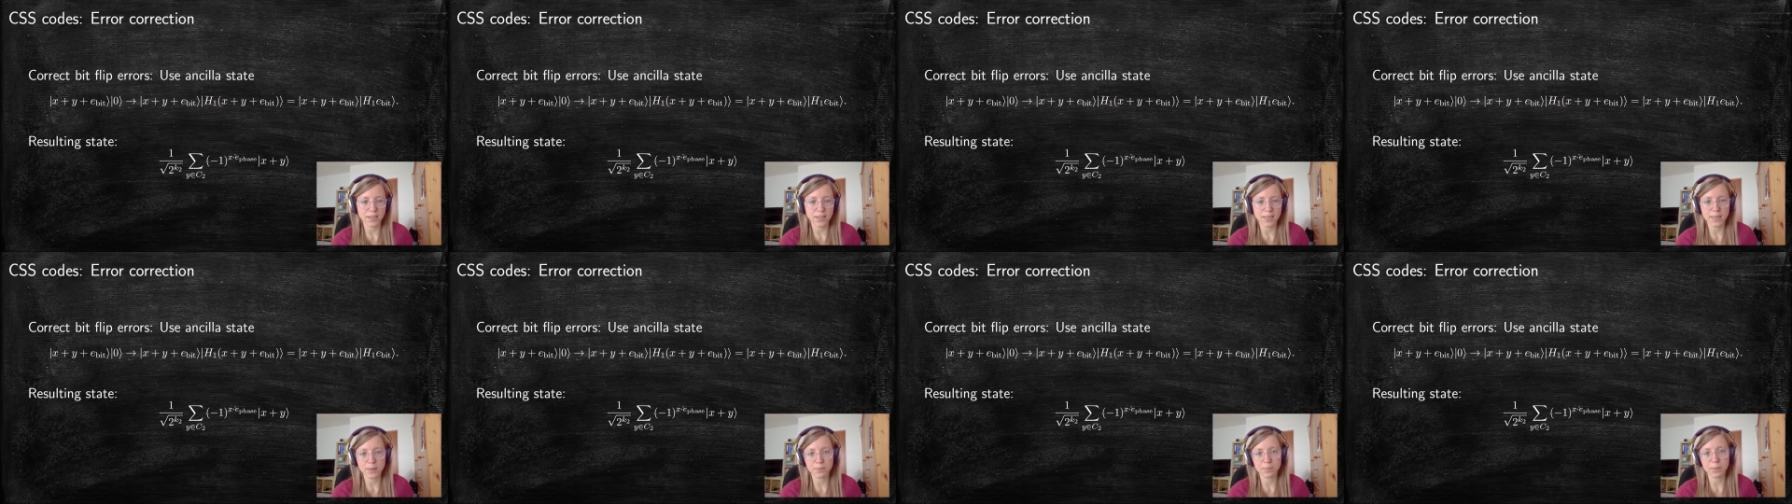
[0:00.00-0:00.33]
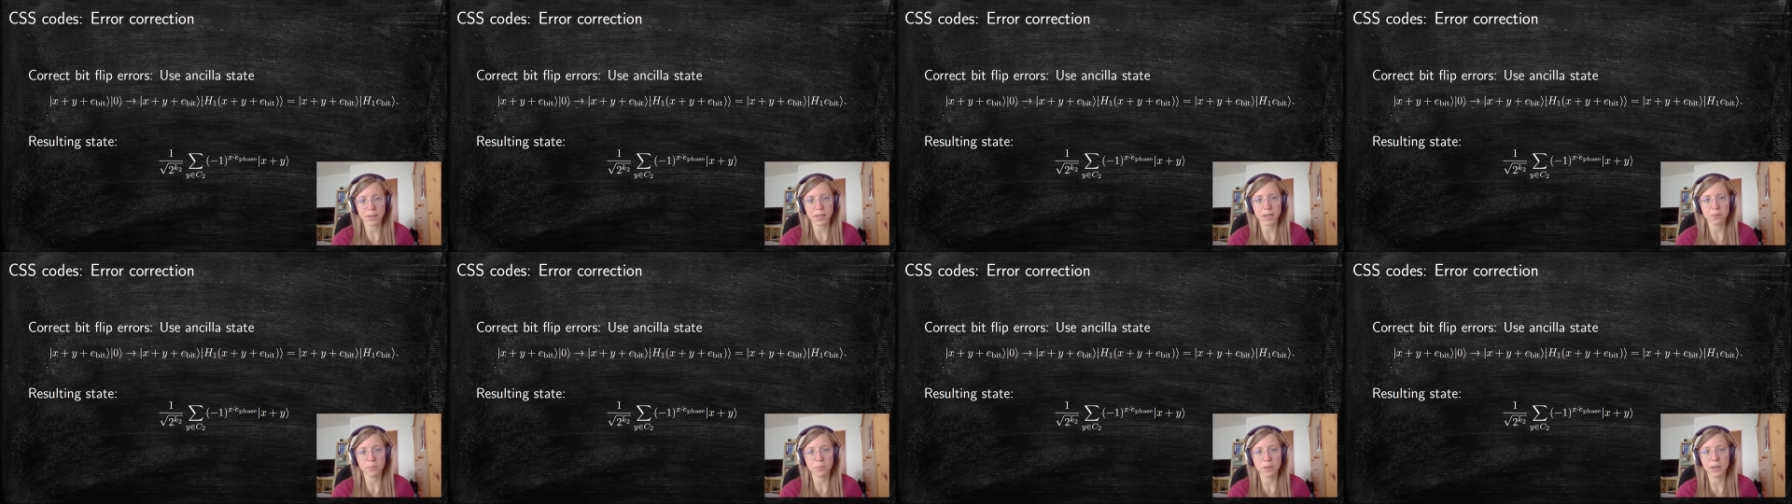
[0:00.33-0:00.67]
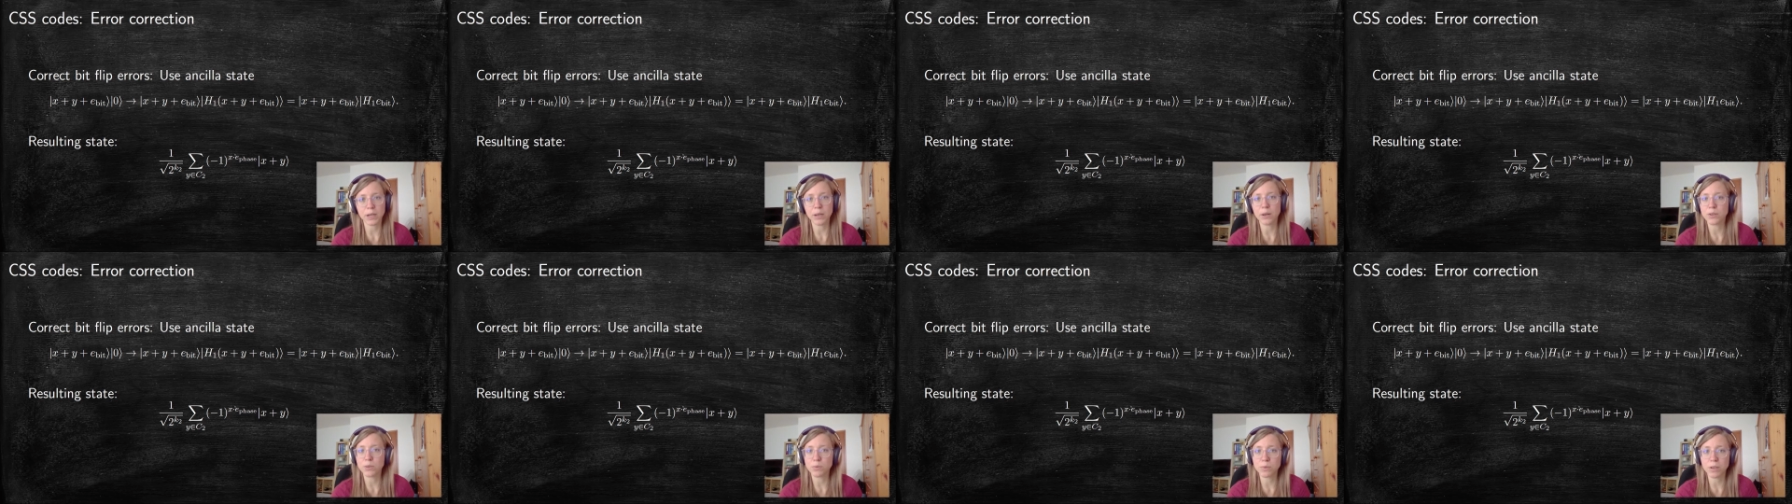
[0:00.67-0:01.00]
disappeared
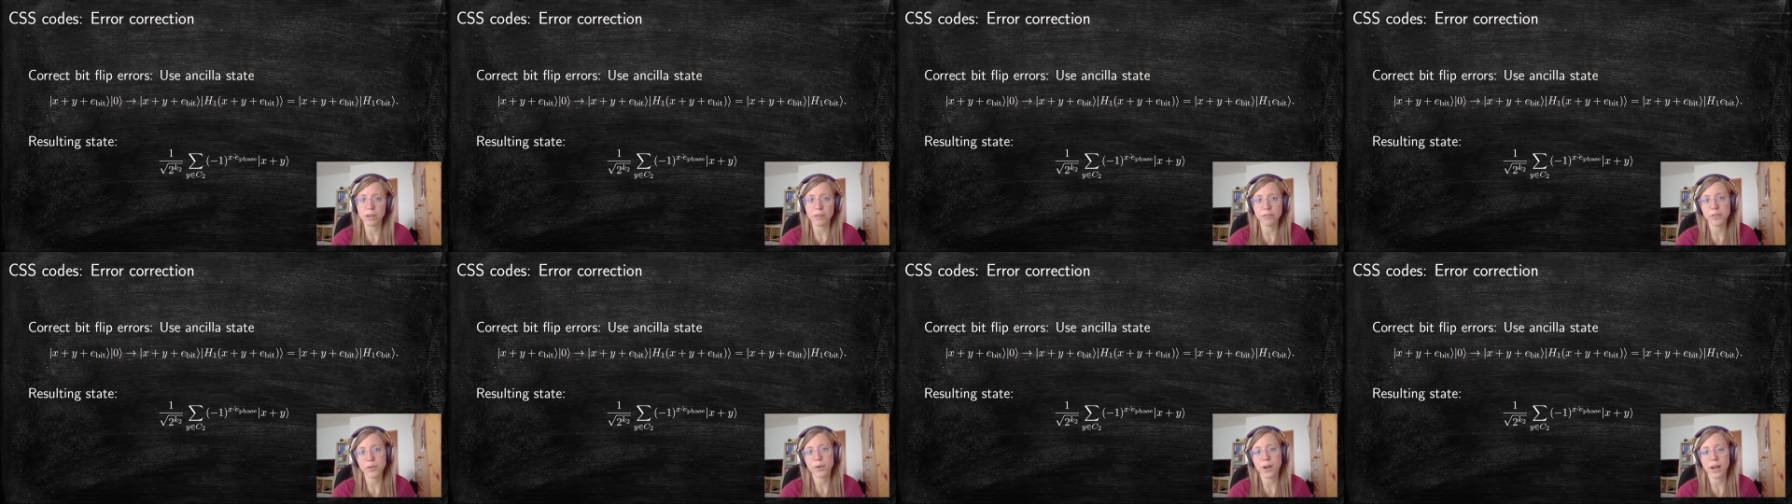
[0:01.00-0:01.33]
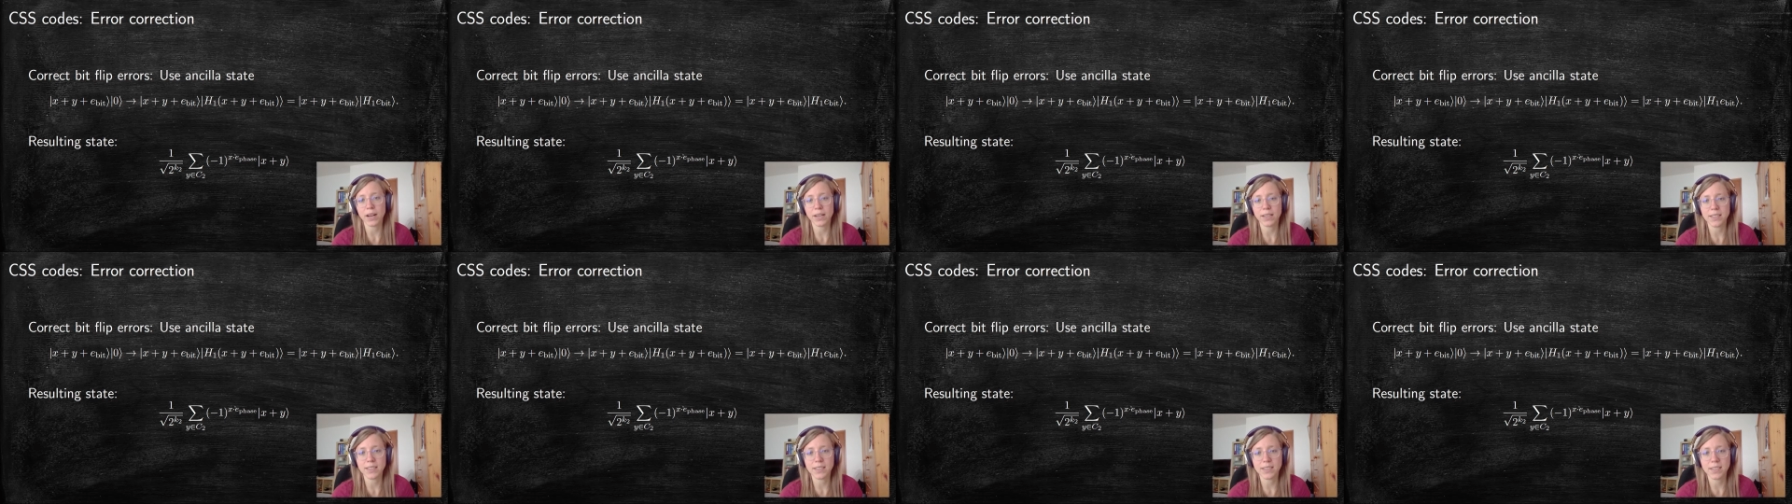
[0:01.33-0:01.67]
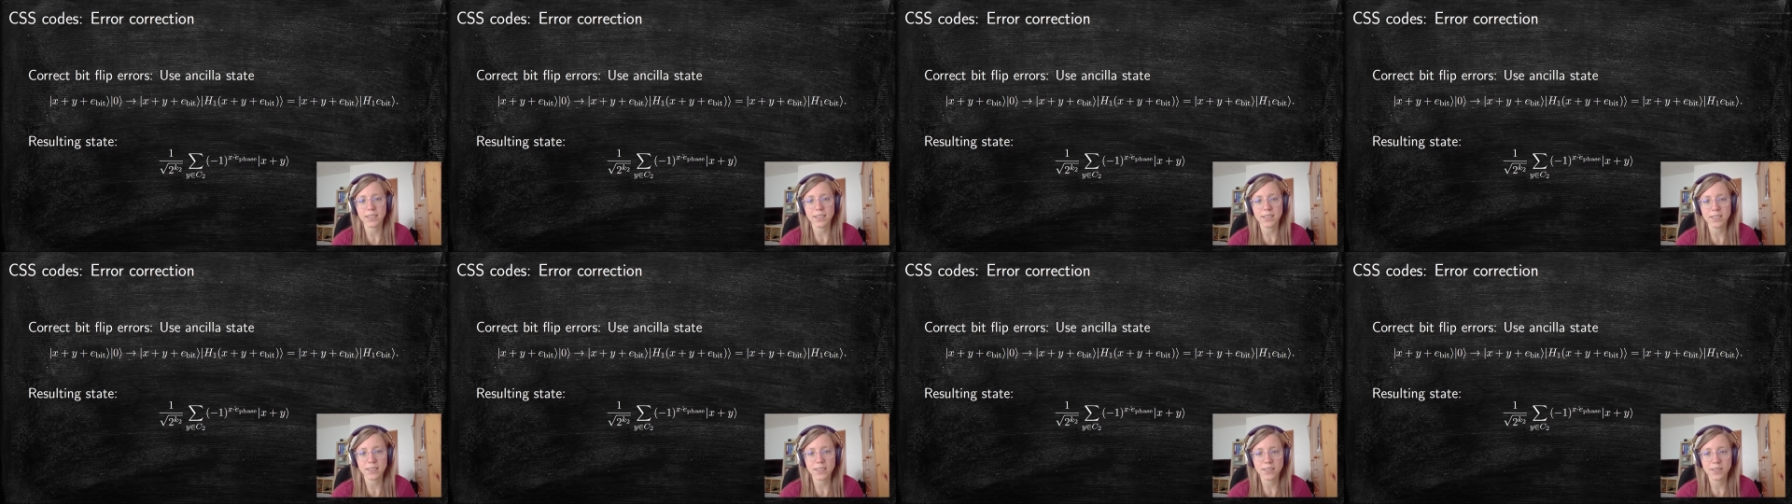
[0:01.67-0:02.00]
because we have corrected it.